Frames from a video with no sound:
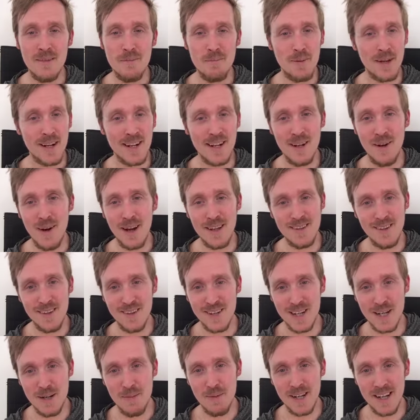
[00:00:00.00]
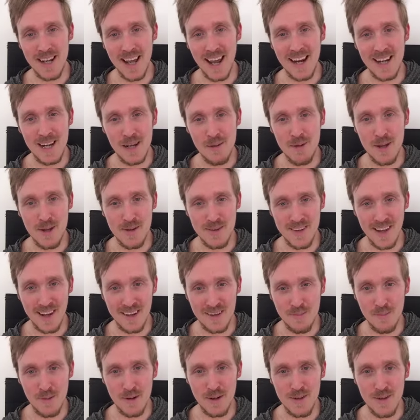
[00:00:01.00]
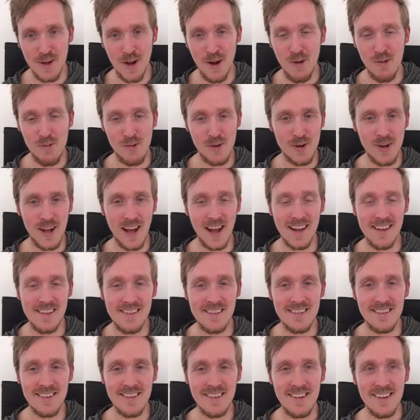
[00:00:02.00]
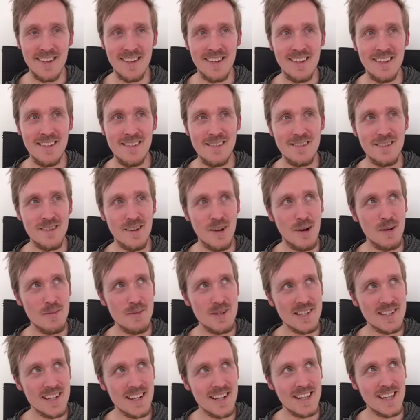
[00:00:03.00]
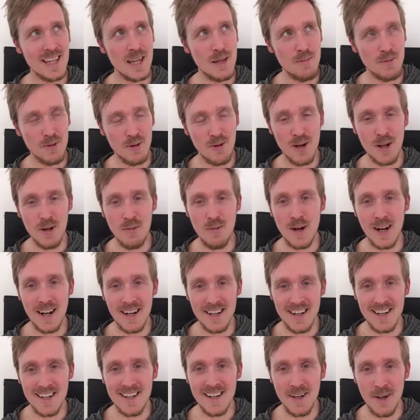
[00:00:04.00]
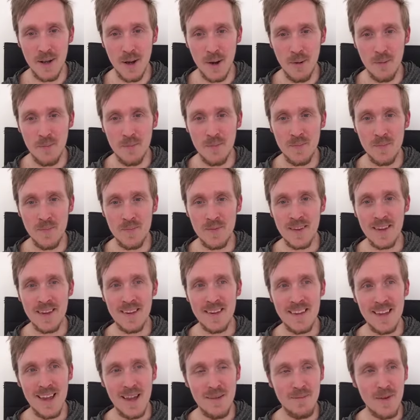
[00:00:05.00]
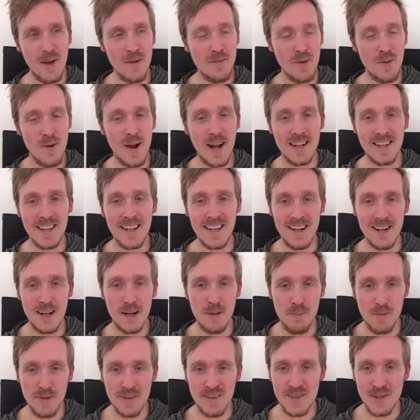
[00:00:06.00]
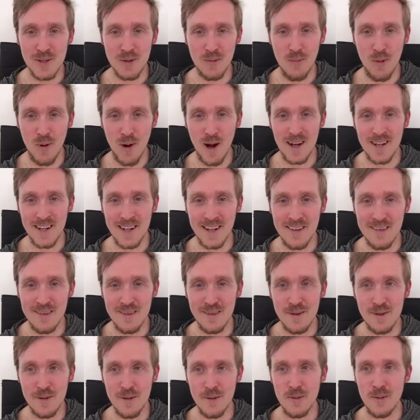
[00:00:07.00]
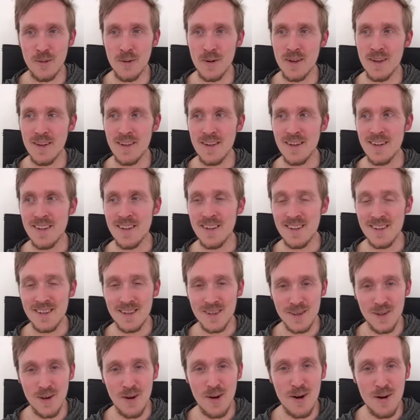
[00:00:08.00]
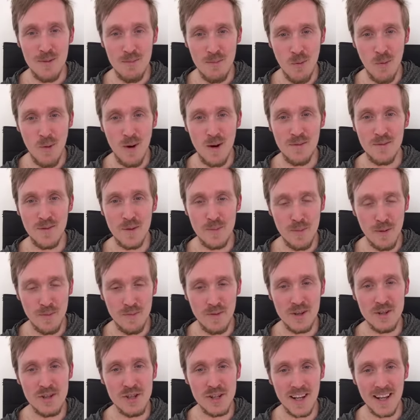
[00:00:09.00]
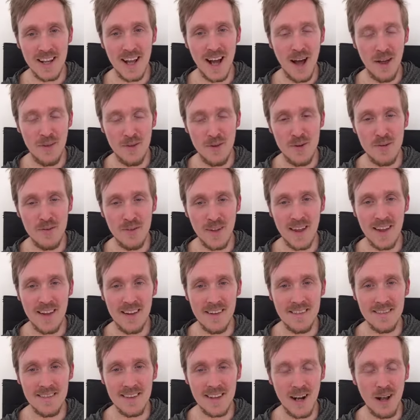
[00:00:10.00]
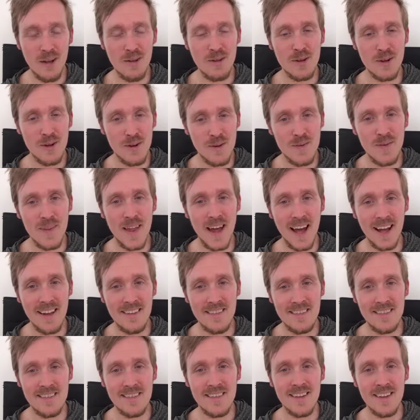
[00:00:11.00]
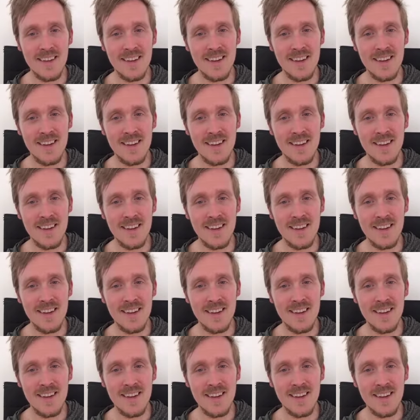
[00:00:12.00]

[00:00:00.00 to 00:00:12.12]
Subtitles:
but I know I don't need to be an AWS expert overnight. So I'm just going to keep learning what I need to know. If ever I get in a position where I need to learn more for provisioning other things, then I'll learn that